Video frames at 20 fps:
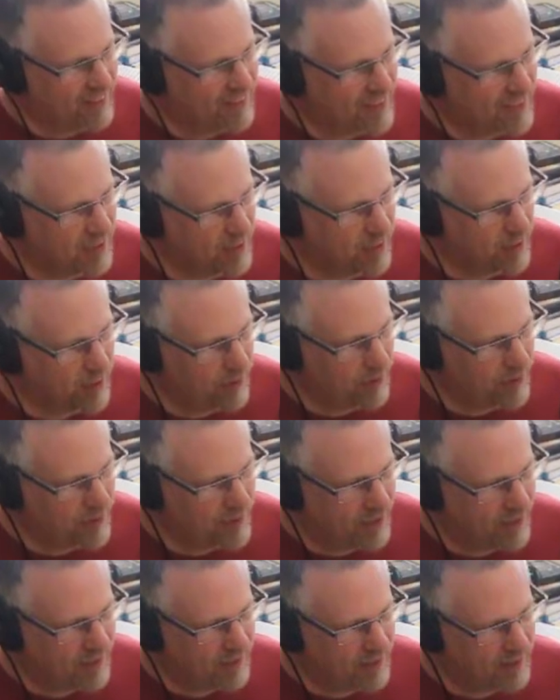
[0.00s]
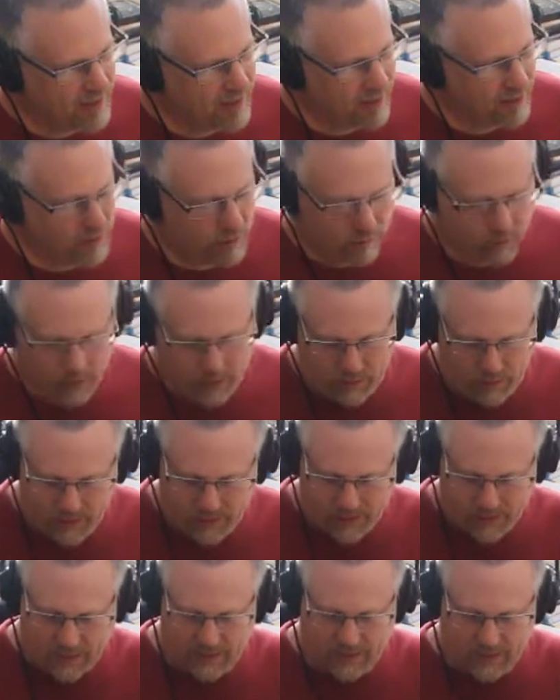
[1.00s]
Let's see what it would take to run a
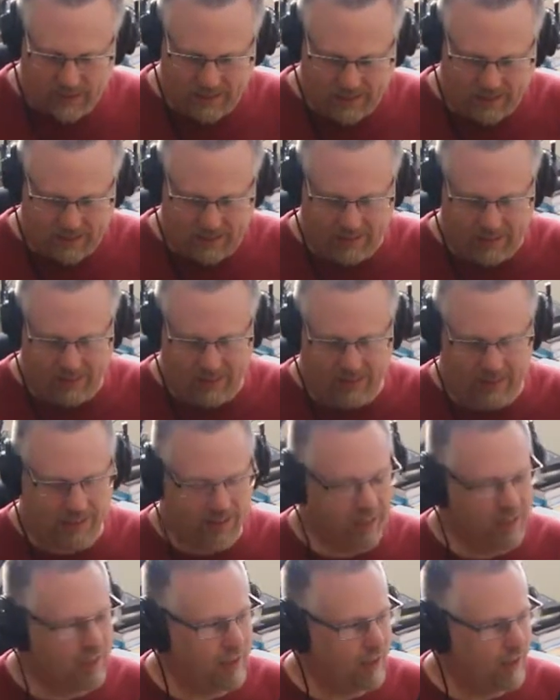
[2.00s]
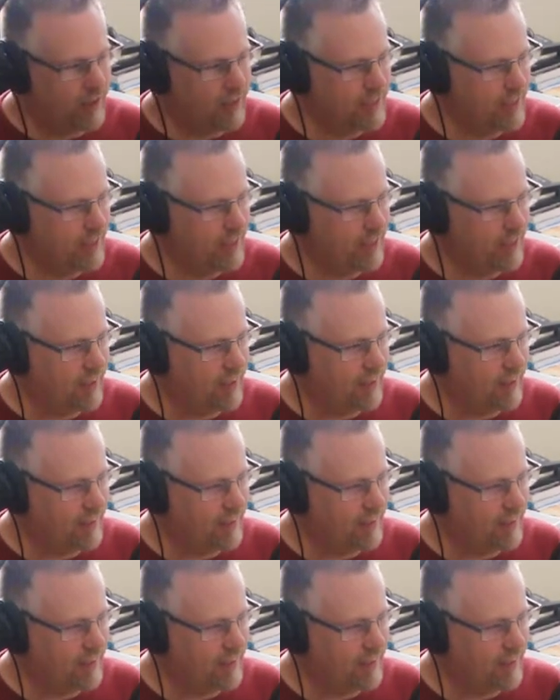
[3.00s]
business on the TRS-80.